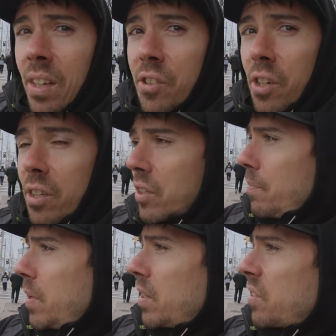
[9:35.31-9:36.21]
I saw
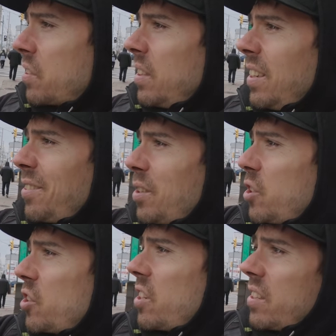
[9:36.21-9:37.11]
some bus, it
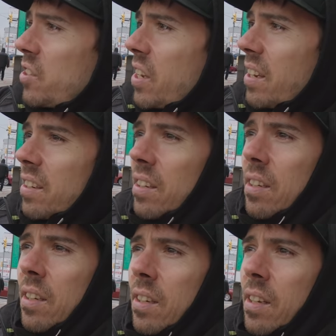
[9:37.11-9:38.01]
just, it said,
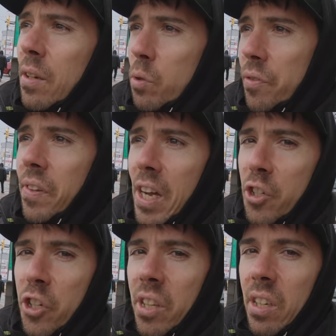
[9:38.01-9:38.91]
it was
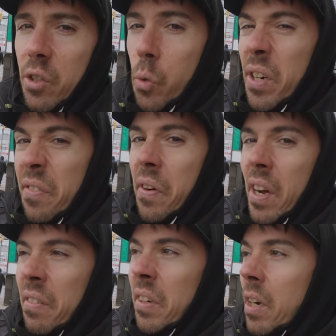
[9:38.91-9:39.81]
flashing the
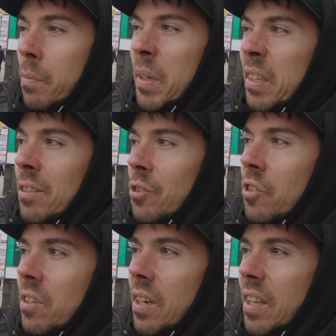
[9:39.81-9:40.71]
25 Don
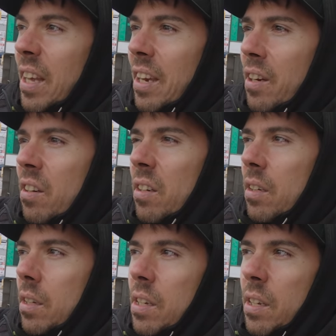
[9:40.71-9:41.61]
Mills and then
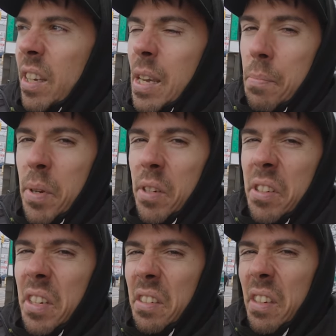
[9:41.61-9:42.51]
keep your
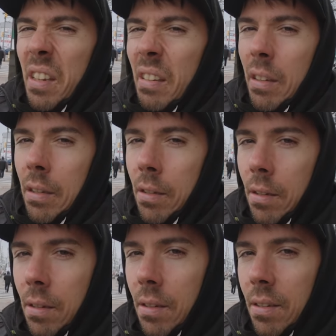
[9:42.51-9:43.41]
distance,
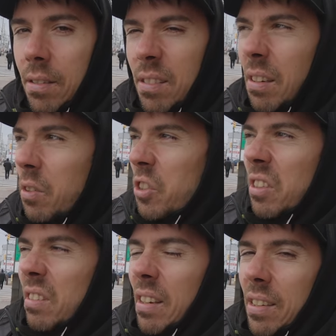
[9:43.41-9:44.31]

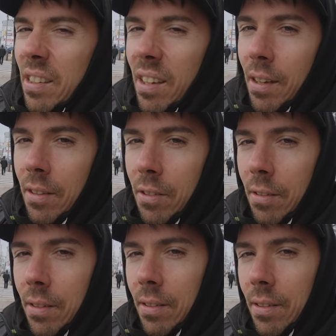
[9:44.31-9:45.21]
social distance,
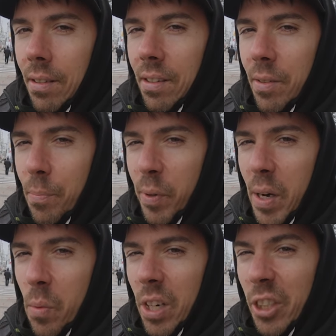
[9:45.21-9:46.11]

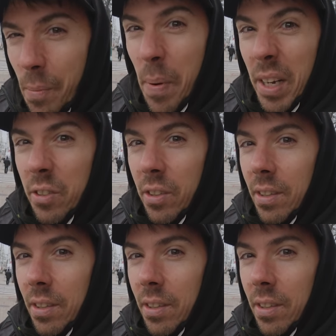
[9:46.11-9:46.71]
brainwashing bus.